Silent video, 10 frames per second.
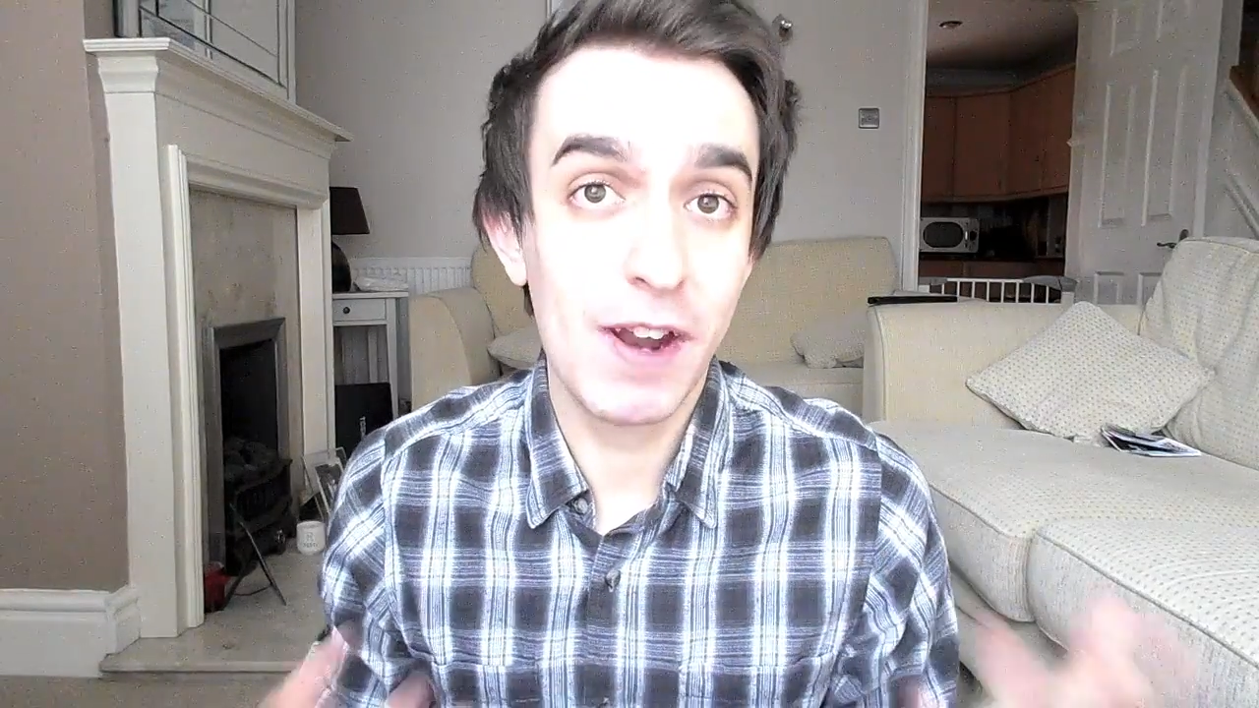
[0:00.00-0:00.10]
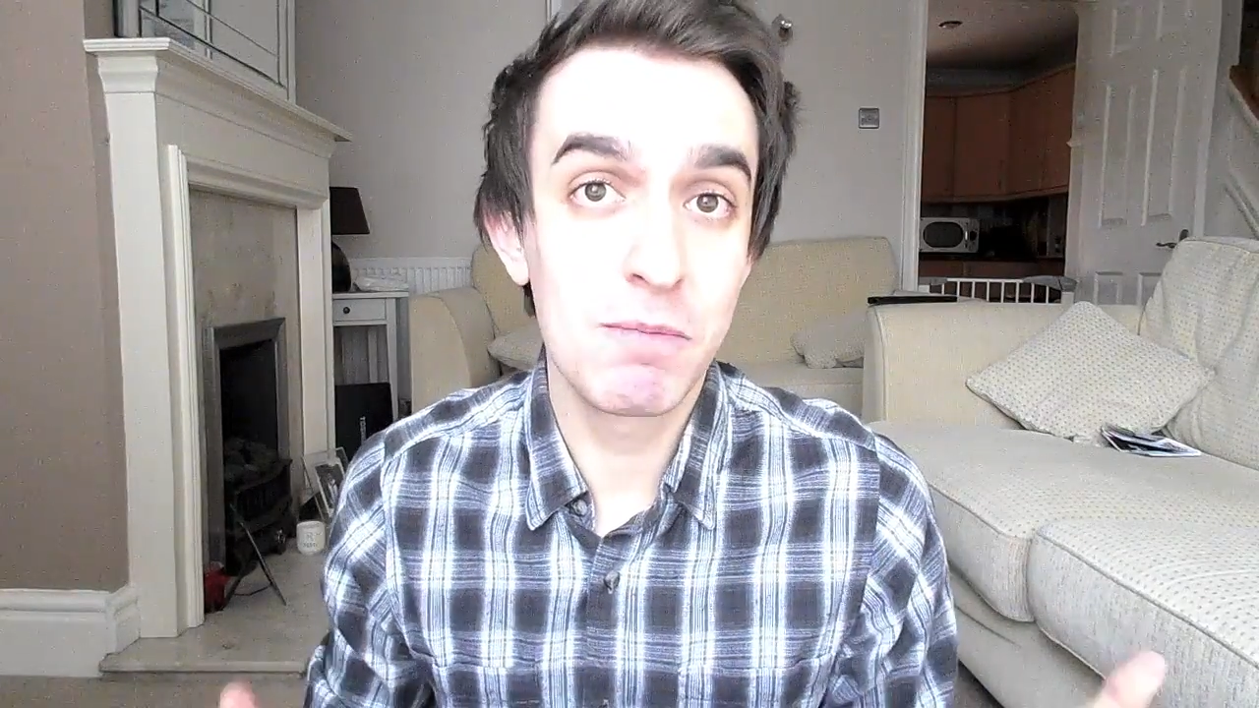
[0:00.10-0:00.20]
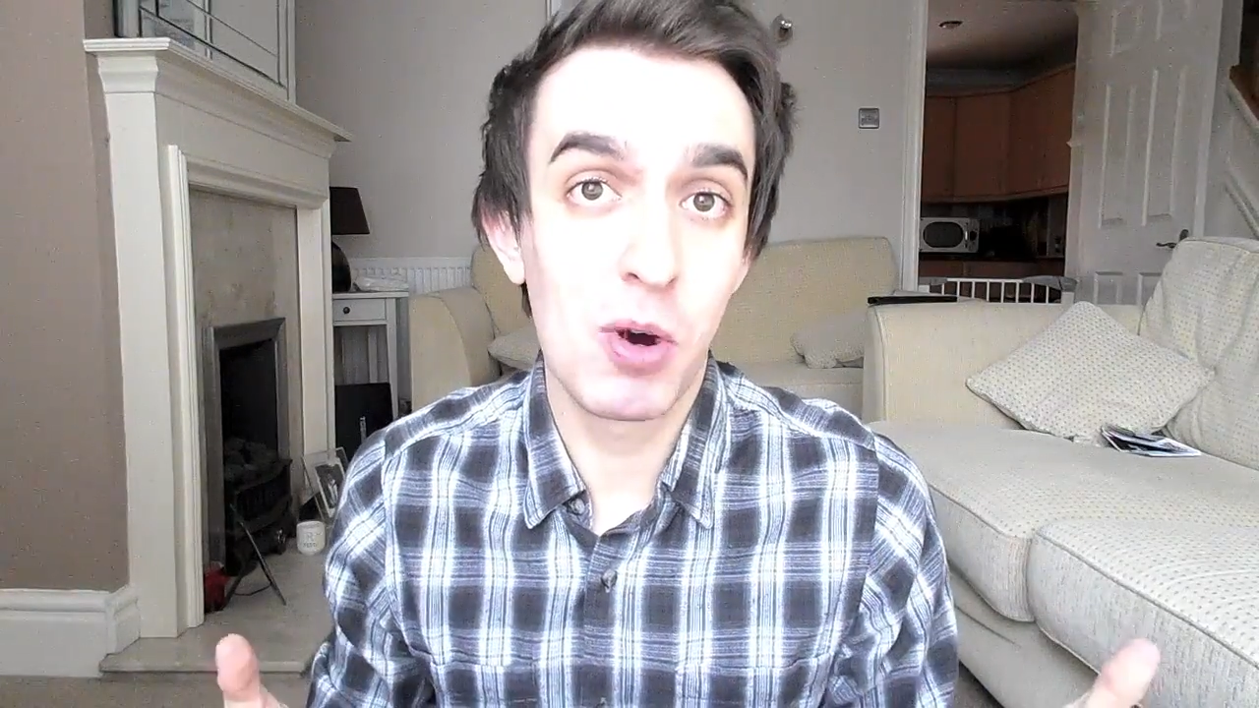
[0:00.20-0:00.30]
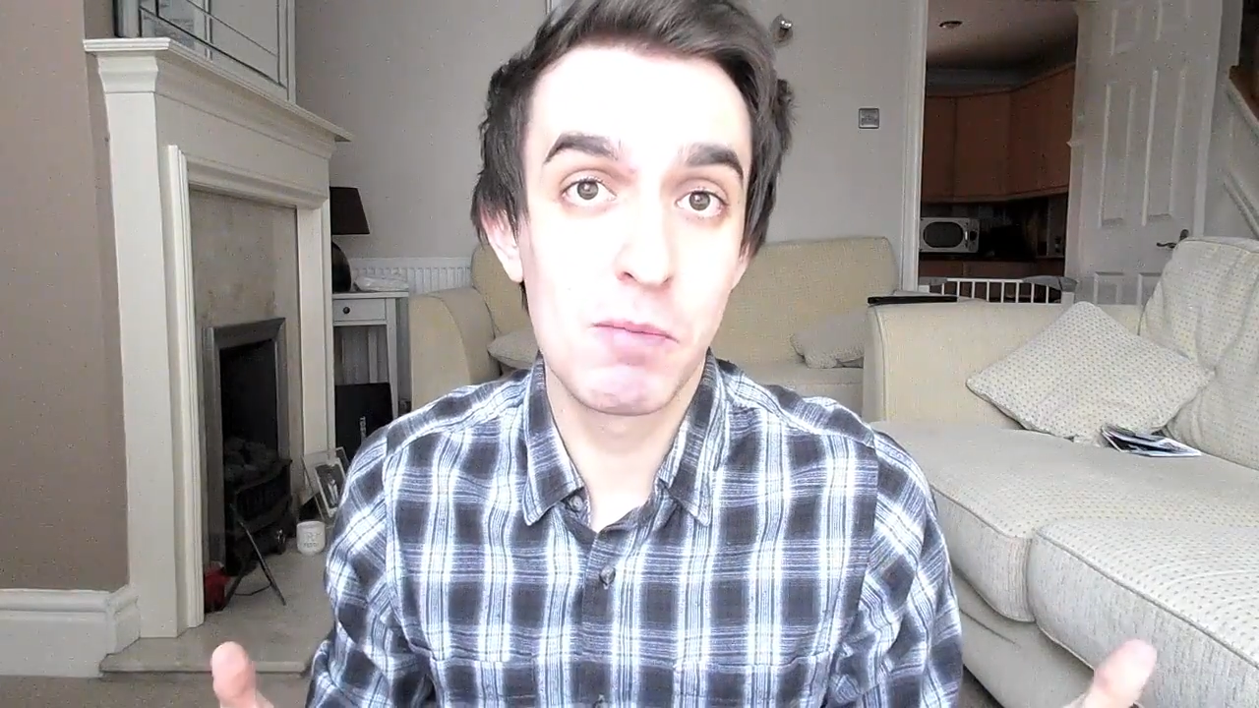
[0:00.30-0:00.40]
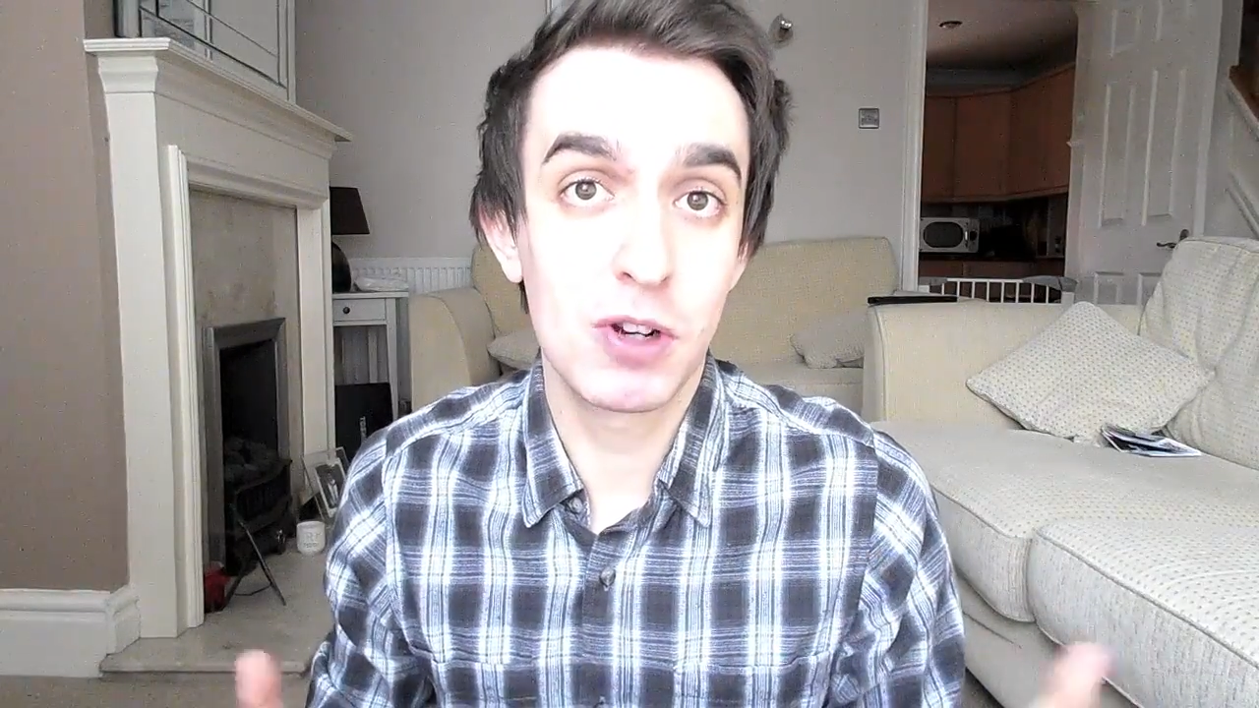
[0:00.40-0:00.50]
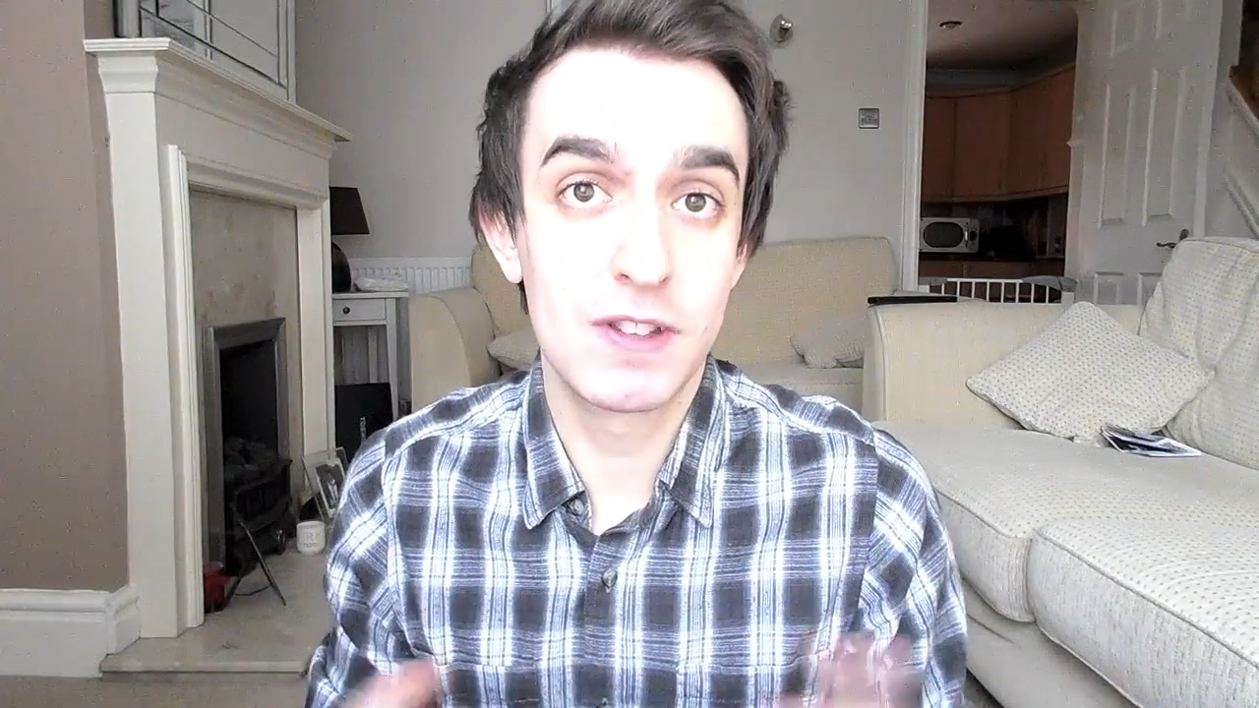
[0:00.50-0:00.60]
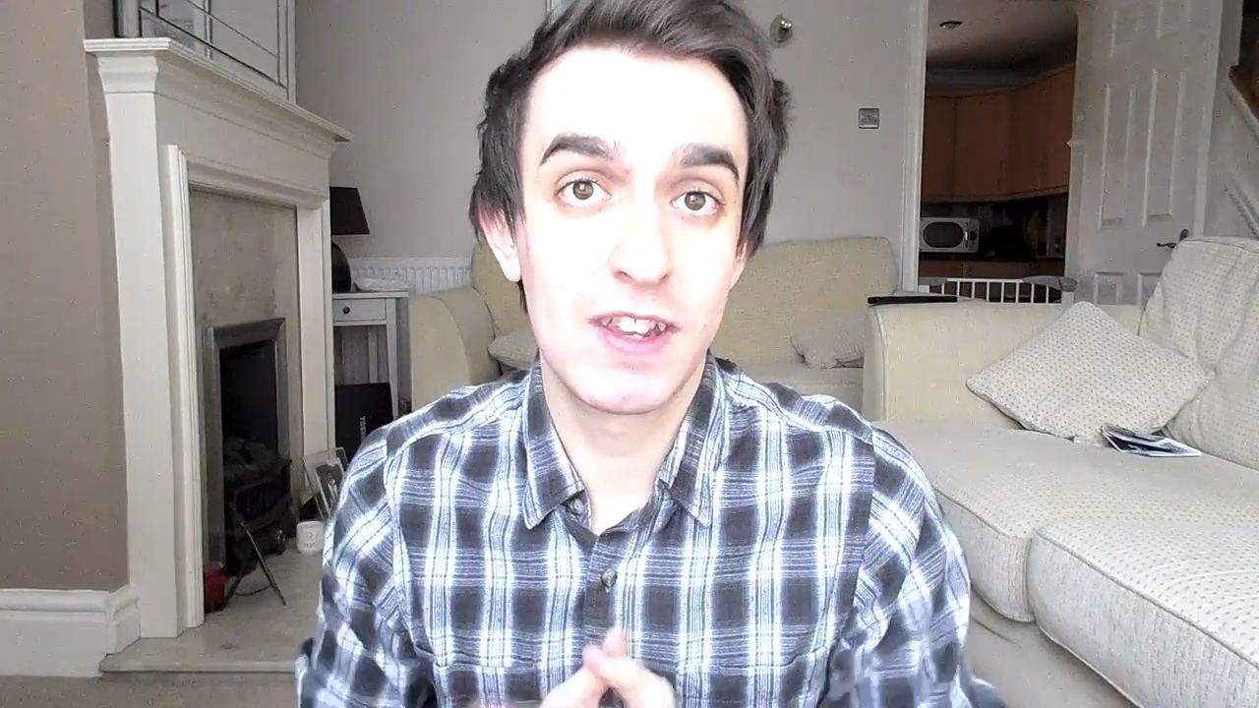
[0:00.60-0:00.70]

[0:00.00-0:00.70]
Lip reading: read more books